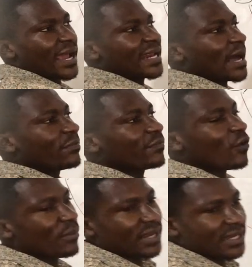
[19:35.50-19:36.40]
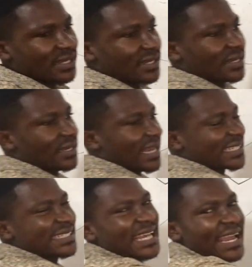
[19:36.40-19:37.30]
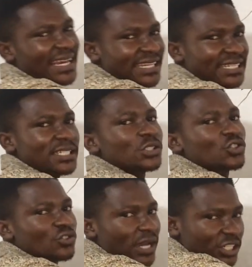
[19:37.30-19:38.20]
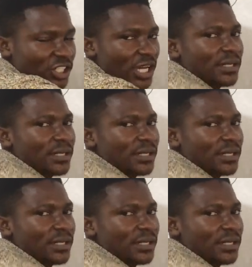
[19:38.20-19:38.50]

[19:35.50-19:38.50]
end up forming a cyclic structure.